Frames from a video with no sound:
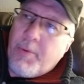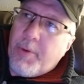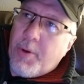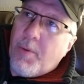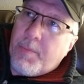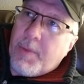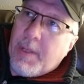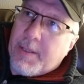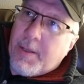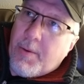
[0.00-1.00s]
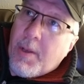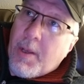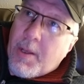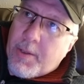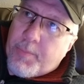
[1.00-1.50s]
There we go. That
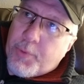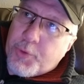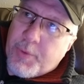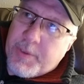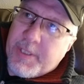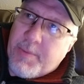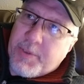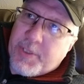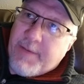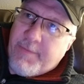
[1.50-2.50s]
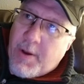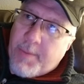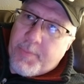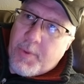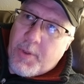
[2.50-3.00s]
the bourgeoisie must give
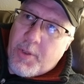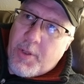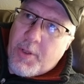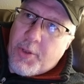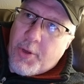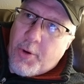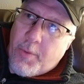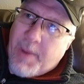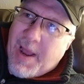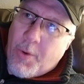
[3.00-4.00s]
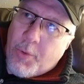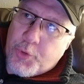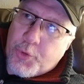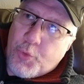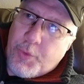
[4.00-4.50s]
up their
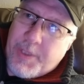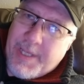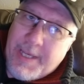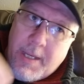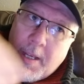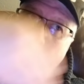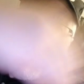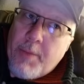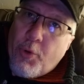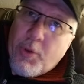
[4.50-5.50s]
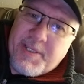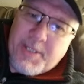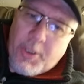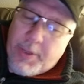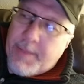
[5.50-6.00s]
power to the
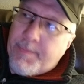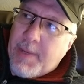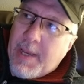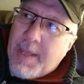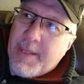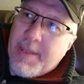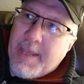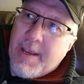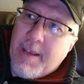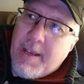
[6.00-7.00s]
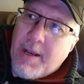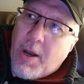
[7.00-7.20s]
proletariat, and then they